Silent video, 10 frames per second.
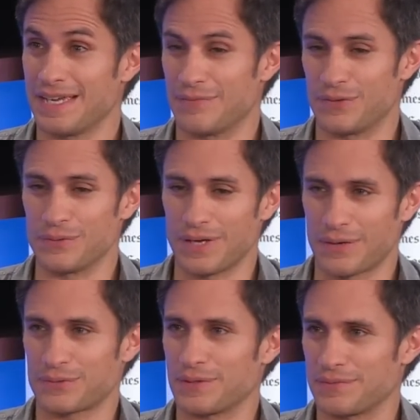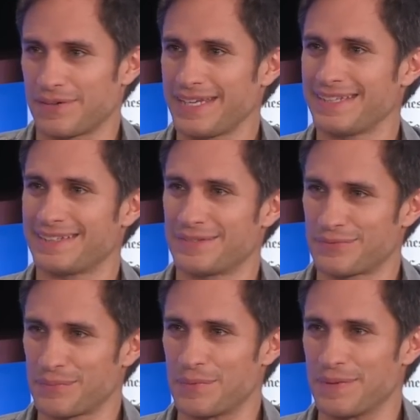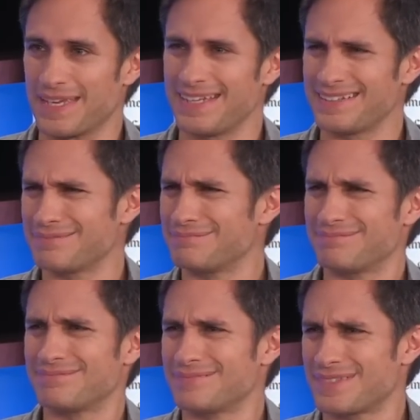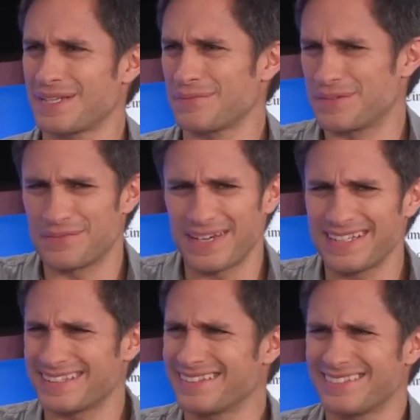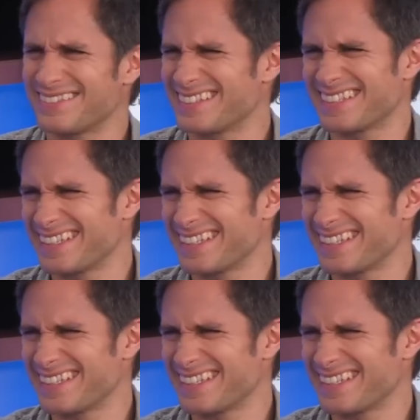if you auto-define it from the beginning, self-define it, you know, it's